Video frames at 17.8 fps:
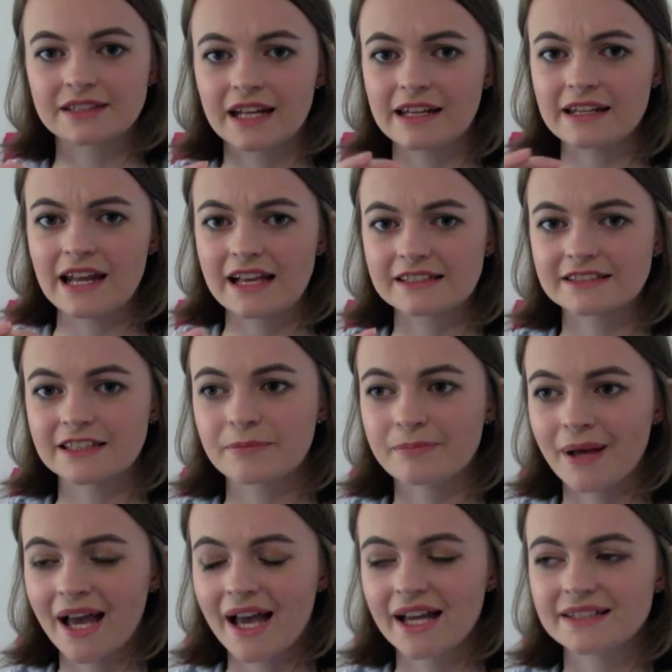
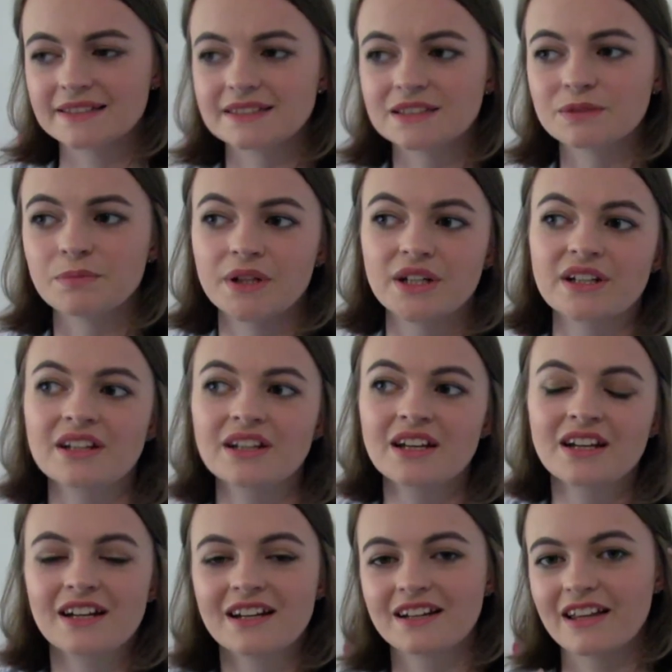elastic bands. But
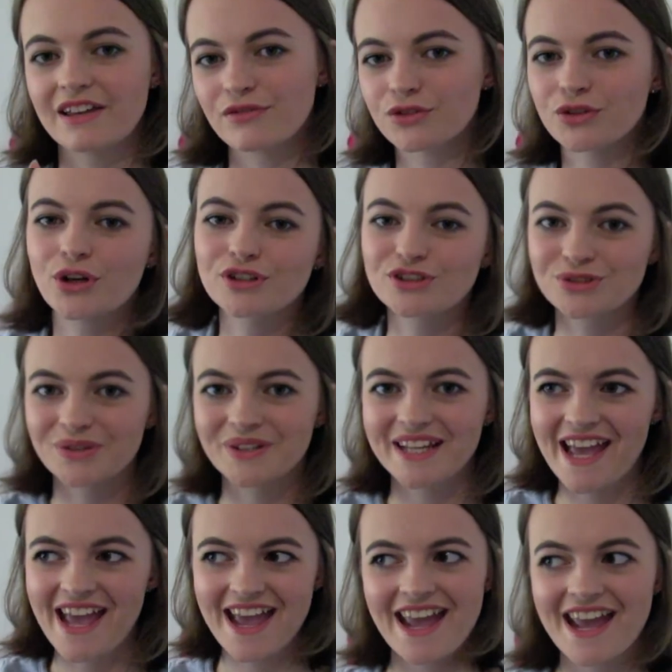if you're not
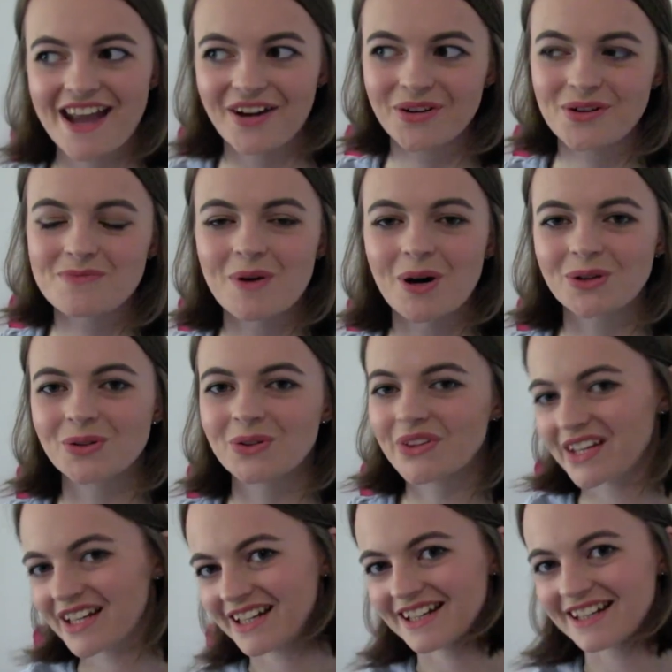doing hair on a model,
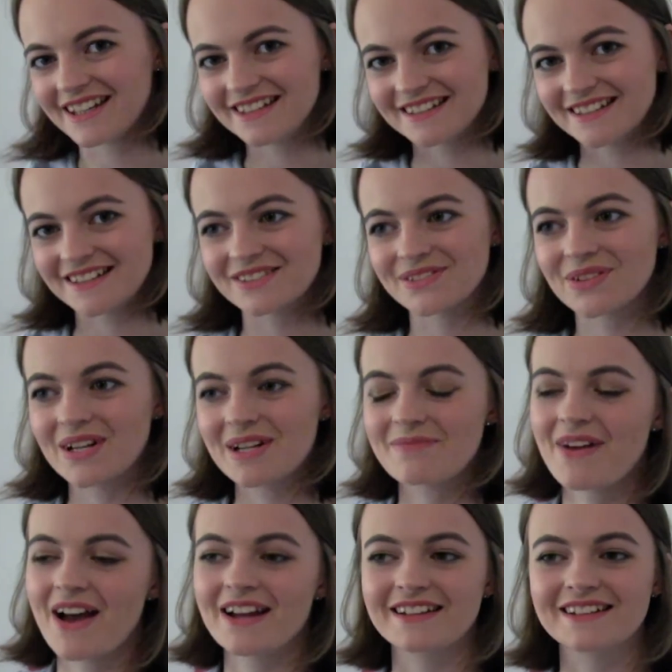then it doesn't really
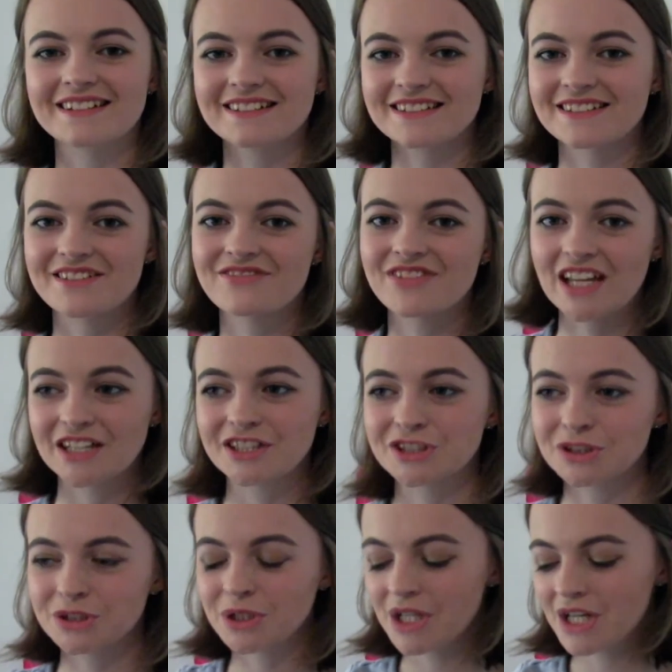matter. It doesn't affect
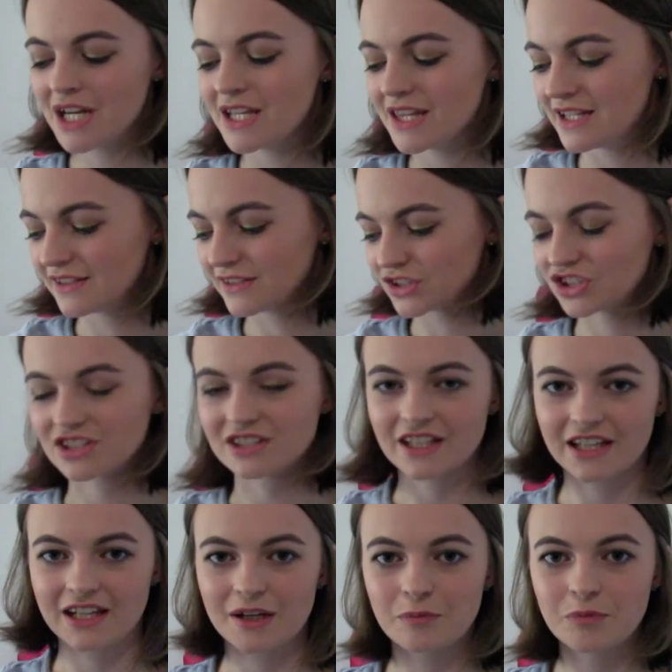you. These are just
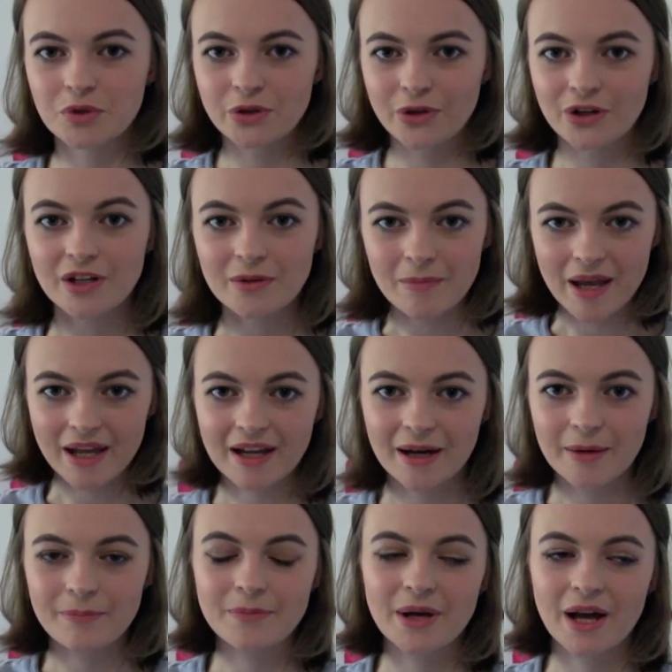like purely
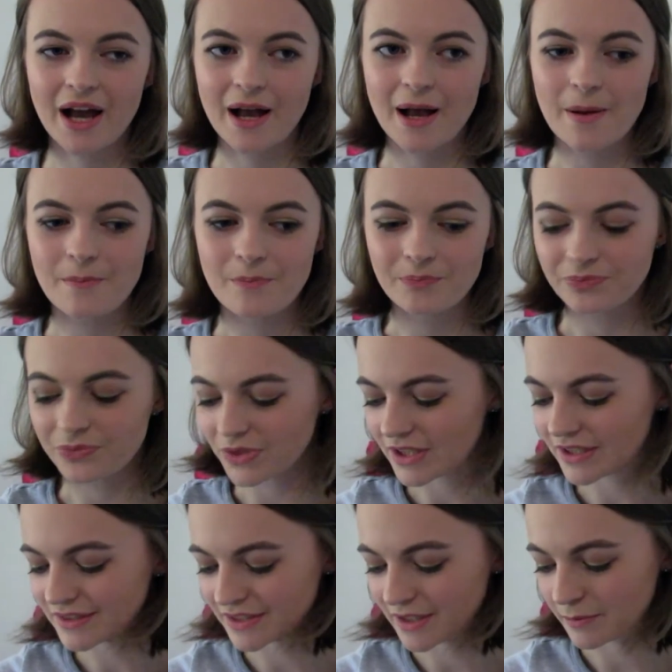makeup
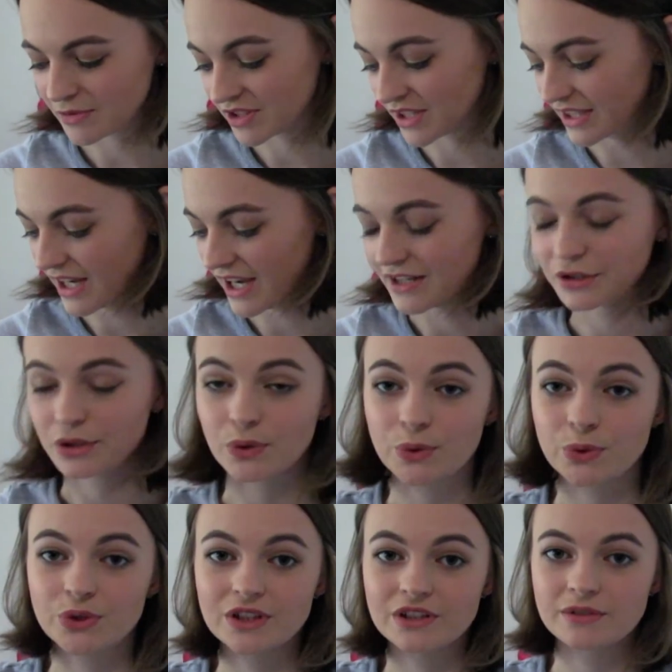tips that I
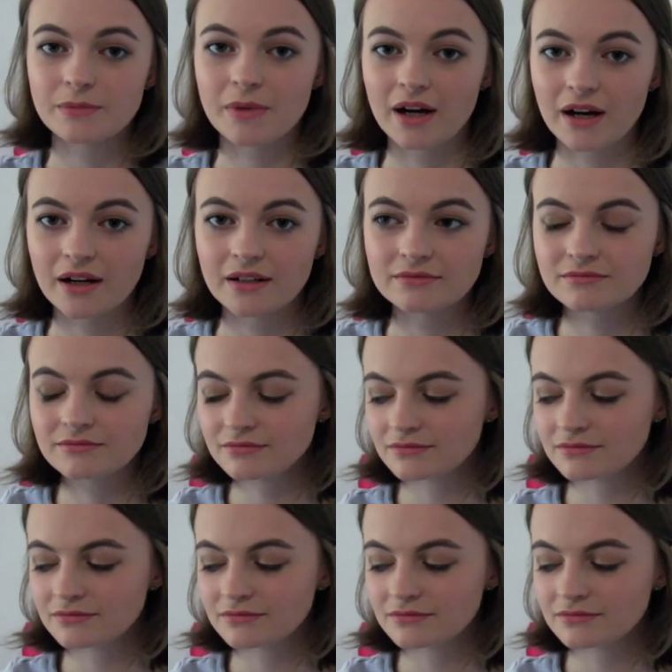include in my